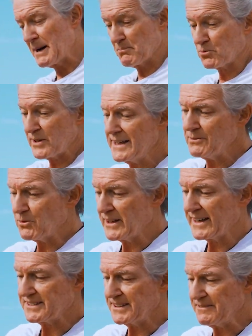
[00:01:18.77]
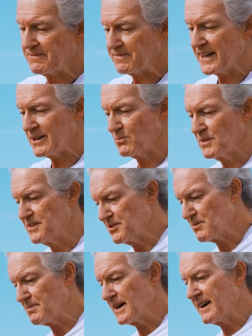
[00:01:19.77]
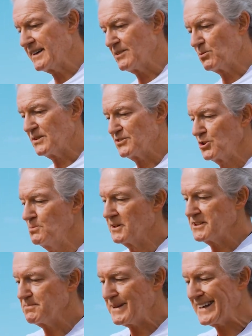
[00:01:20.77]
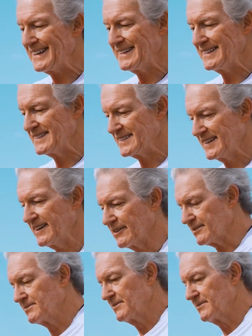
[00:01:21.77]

brain will actually fight with your body when too much pain is there.